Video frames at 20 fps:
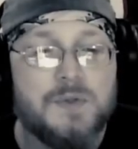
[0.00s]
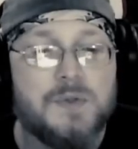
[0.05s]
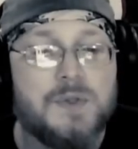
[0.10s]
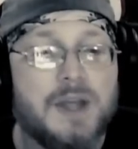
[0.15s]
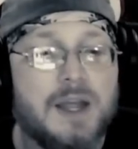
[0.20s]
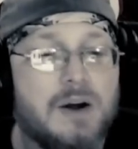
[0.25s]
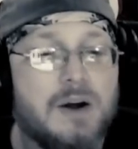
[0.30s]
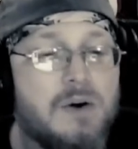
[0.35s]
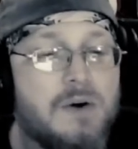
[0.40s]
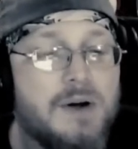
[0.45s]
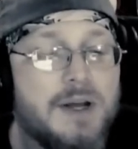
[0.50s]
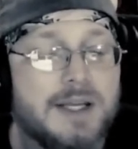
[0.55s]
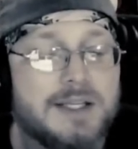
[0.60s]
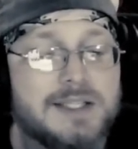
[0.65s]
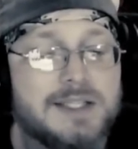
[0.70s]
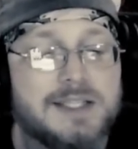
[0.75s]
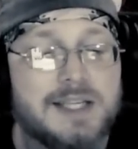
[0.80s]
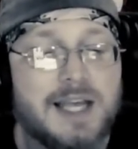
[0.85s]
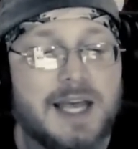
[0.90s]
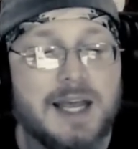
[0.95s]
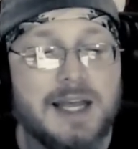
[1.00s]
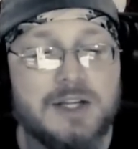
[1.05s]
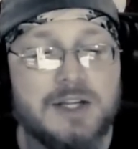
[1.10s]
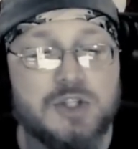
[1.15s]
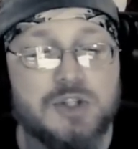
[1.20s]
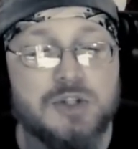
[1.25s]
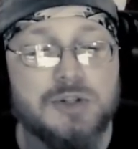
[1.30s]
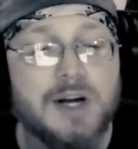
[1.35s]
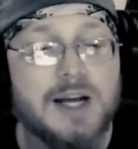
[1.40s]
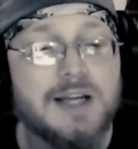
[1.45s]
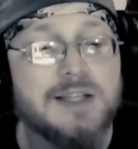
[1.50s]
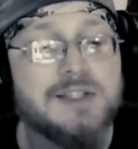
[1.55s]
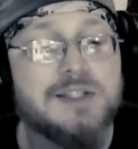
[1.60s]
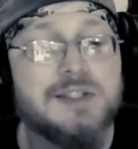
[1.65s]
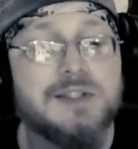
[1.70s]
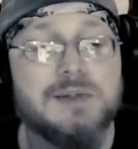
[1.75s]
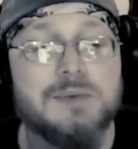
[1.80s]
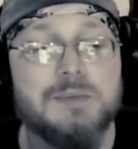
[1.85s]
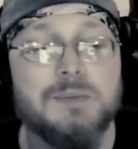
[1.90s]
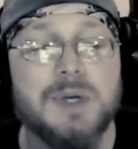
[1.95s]
They always say,
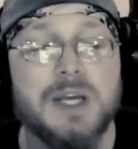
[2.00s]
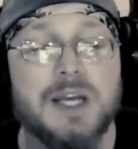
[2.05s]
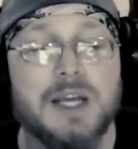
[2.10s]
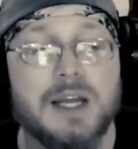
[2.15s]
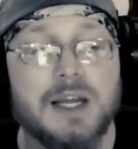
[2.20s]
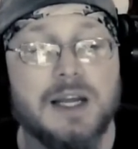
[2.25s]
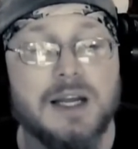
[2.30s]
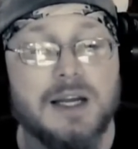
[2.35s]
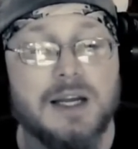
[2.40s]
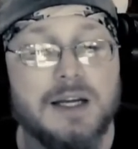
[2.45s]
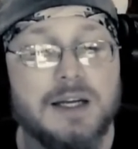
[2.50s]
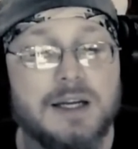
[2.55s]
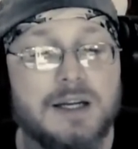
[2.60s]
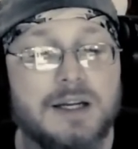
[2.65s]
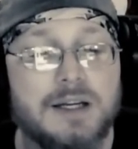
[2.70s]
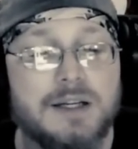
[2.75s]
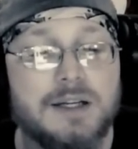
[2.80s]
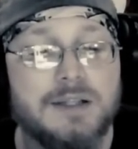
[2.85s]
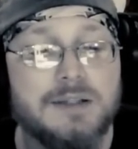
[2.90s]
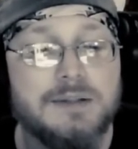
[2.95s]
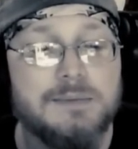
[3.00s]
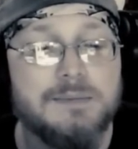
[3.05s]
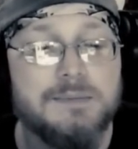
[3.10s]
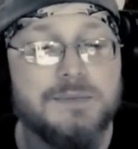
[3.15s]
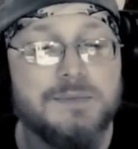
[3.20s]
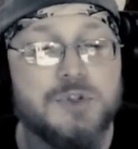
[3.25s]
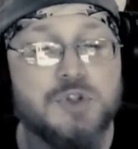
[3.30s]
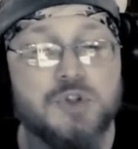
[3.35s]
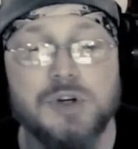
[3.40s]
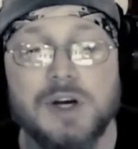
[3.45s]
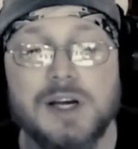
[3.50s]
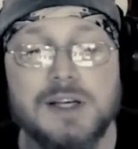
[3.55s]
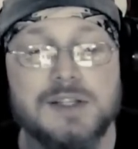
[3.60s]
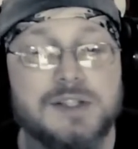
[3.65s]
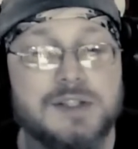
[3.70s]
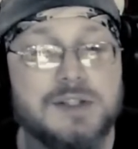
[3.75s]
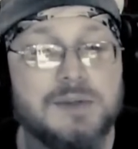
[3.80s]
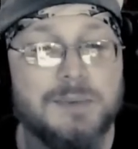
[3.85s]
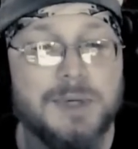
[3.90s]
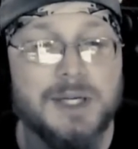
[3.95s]
trust me.
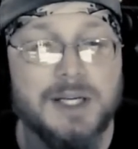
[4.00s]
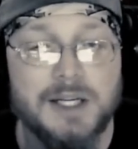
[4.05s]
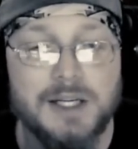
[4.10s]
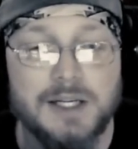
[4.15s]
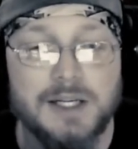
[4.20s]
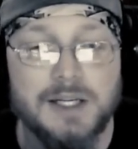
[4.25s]
Trust me.